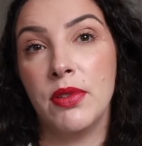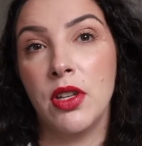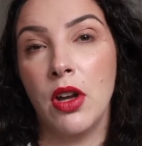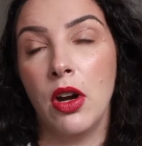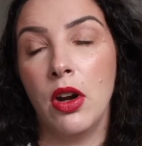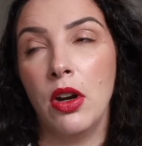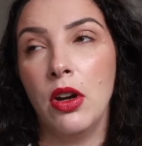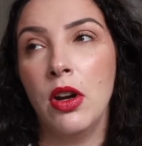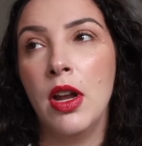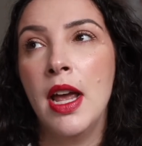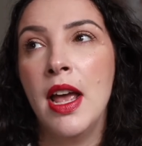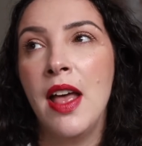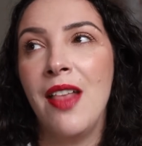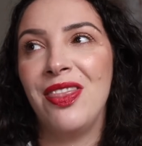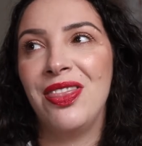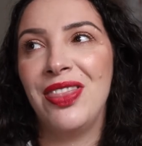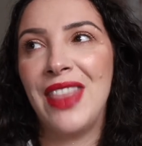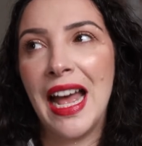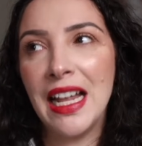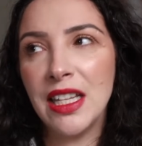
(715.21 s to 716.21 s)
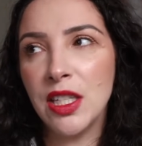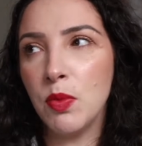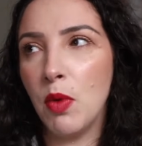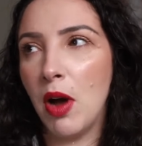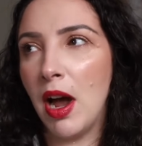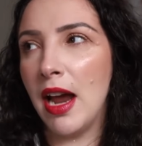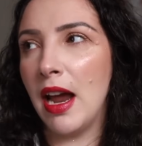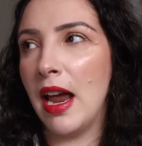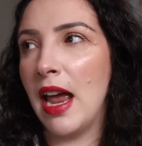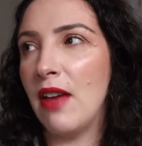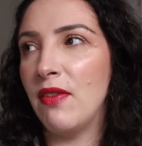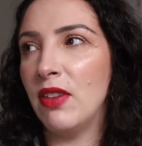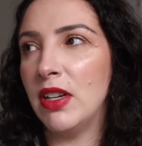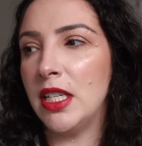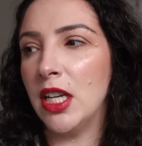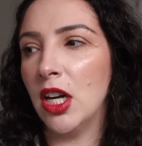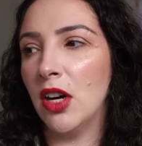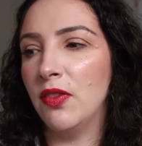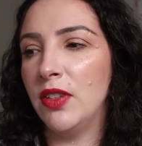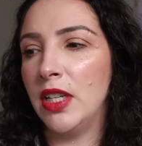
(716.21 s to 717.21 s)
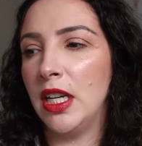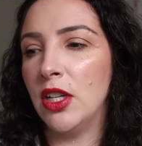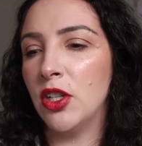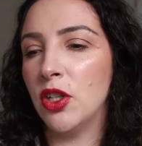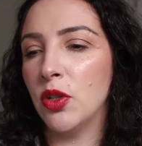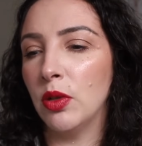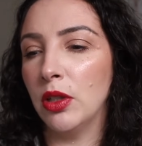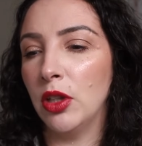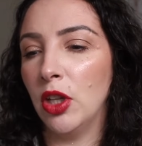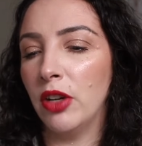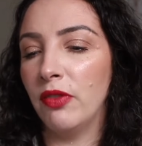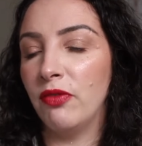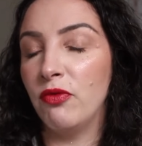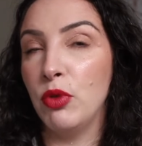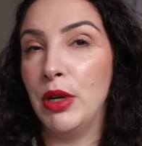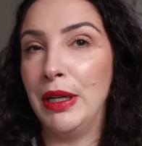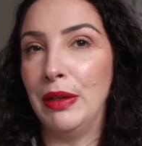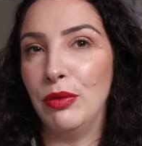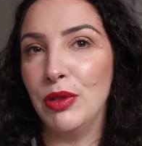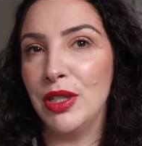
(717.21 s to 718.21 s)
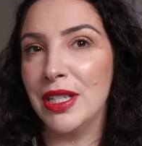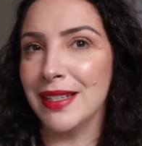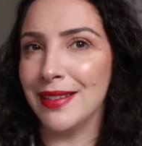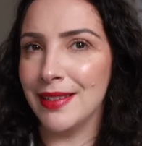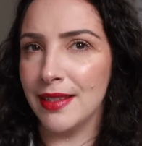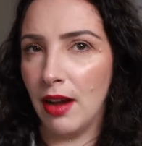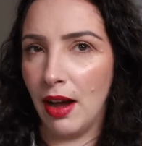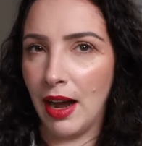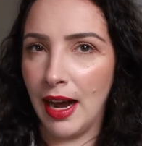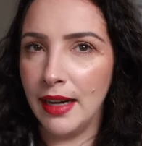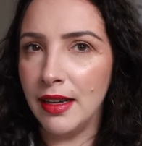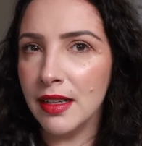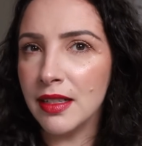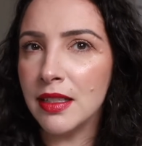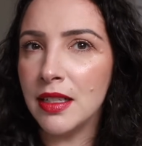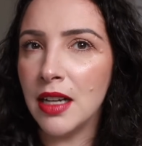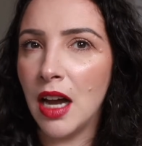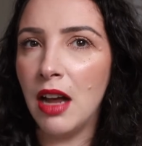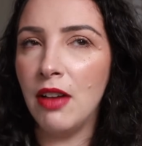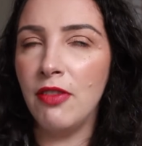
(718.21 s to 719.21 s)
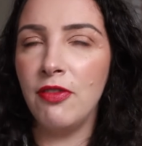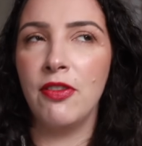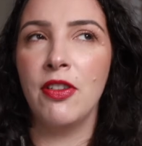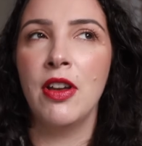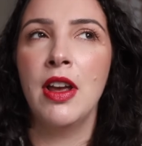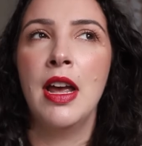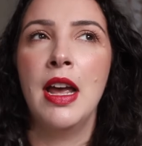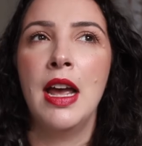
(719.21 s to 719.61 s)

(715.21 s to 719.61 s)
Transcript: So that's why I haven't delved into a lot of real designer stuff.